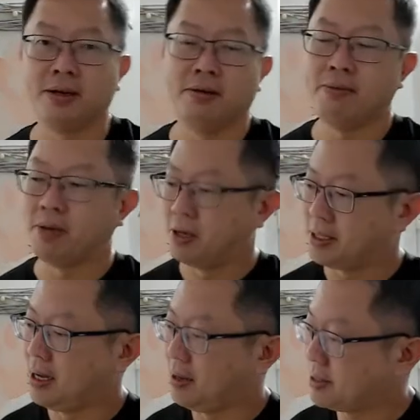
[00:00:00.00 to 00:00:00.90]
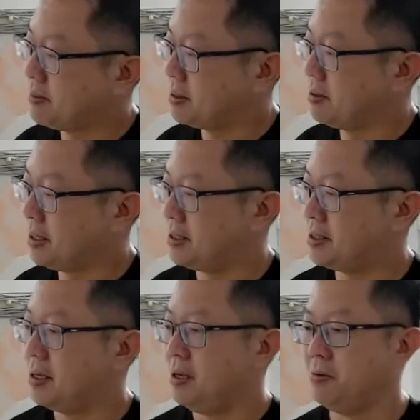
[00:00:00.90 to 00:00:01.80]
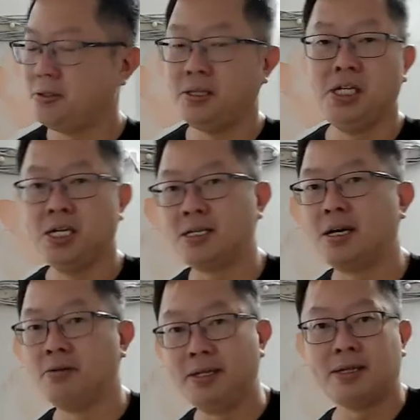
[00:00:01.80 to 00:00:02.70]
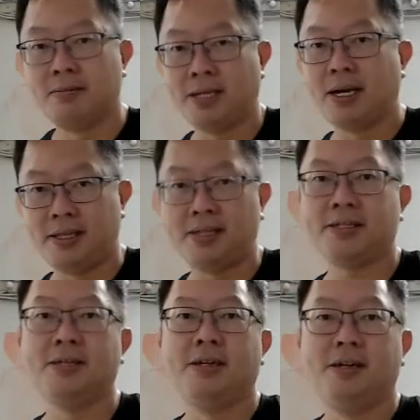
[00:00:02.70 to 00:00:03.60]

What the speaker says: Alright, because I have some students whose teachers are doing something like this.